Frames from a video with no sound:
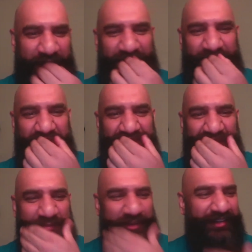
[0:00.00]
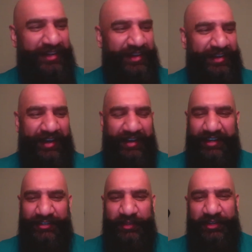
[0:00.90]
and everything, but I
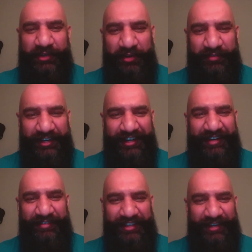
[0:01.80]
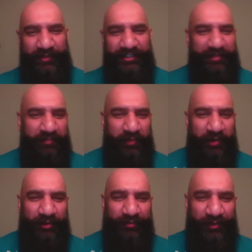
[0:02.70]
guess with the COVID and everything, we see
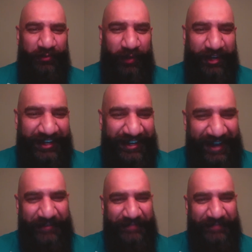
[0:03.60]
more of you working out,